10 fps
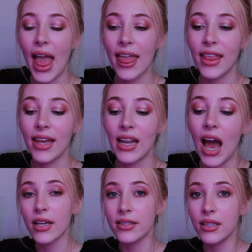And then
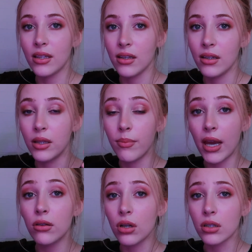I see the
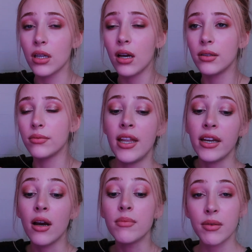male doctor, and then
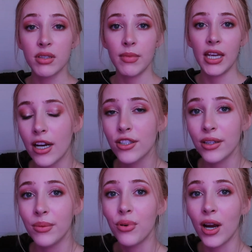he comes up to me.
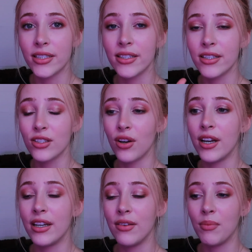Actually, prior to this, sorry,
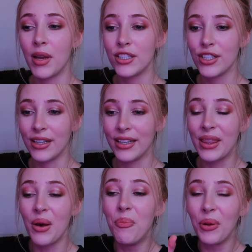I didn't even
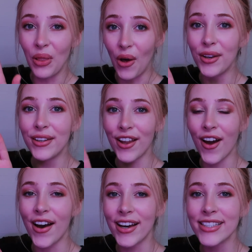mention the blonde
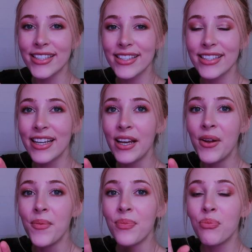nurse
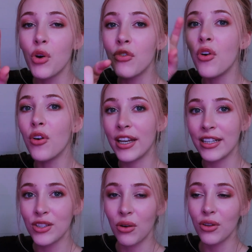before
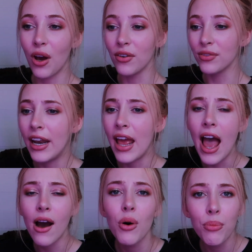getting told off. An
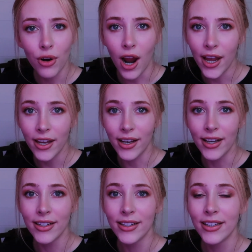hour prior,